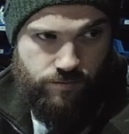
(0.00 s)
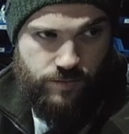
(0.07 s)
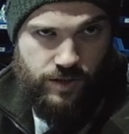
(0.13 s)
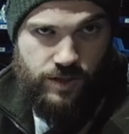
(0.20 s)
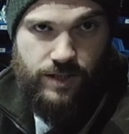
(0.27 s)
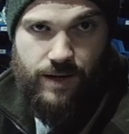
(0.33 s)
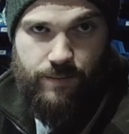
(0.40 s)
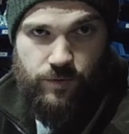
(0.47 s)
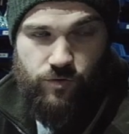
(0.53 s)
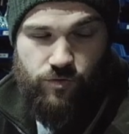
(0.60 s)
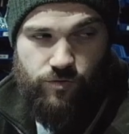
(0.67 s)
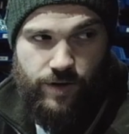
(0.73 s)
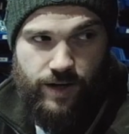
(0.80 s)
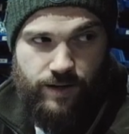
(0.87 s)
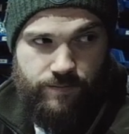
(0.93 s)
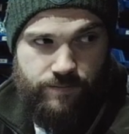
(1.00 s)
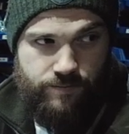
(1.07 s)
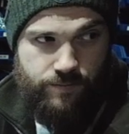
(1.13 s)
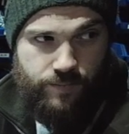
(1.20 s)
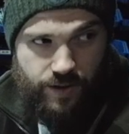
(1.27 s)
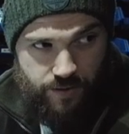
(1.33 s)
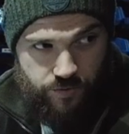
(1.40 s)
to demonstrate,
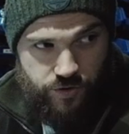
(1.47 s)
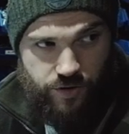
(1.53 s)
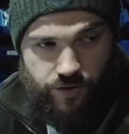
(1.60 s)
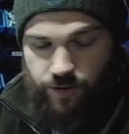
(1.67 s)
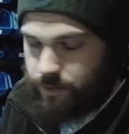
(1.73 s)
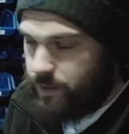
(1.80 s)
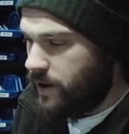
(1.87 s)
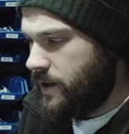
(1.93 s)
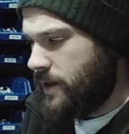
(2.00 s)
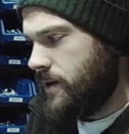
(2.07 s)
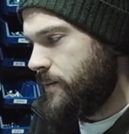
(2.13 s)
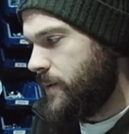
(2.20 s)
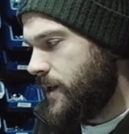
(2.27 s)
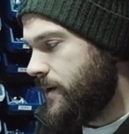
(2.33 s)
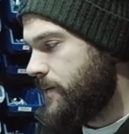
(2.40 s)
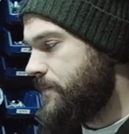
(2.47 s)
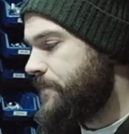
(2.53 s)
but I'll show you mine in a minute.